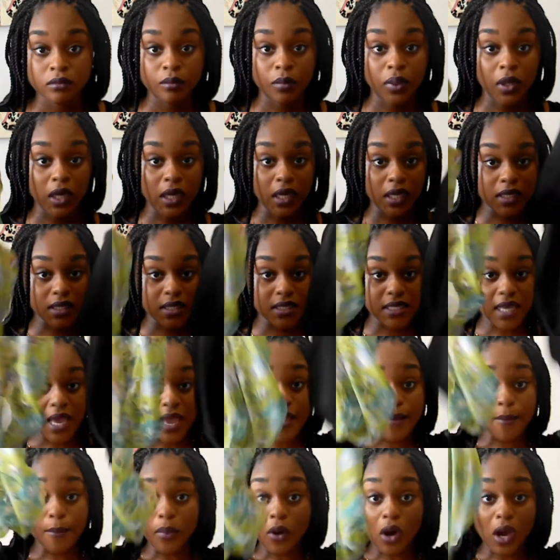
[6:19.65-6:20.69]
put
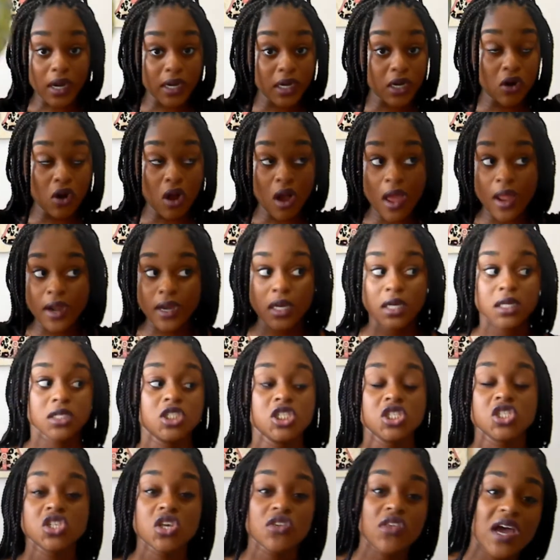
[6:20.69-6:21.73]
satin bonnet on
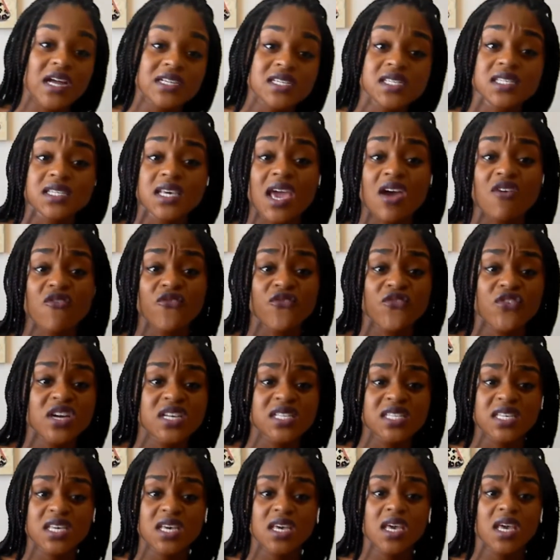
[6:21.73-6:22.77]
just so that it doesn't get
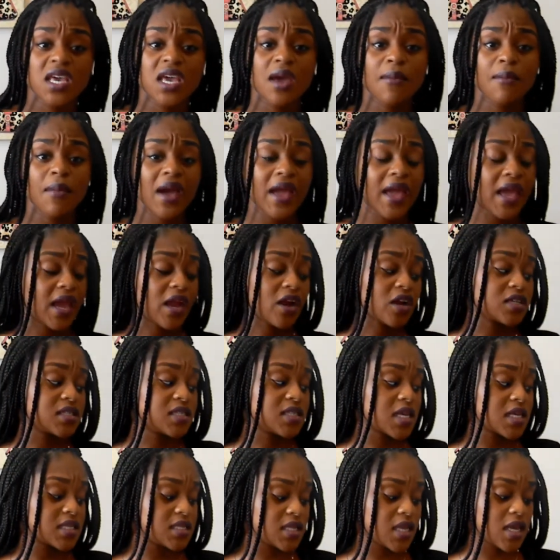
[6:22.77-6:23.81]
frizzy and my hair
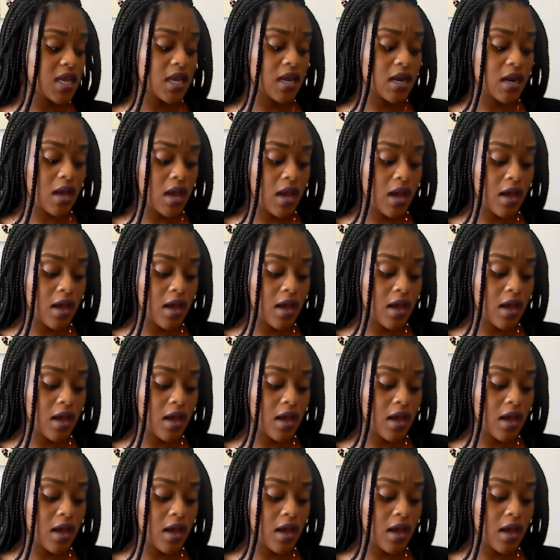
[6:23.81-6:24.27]
doesn't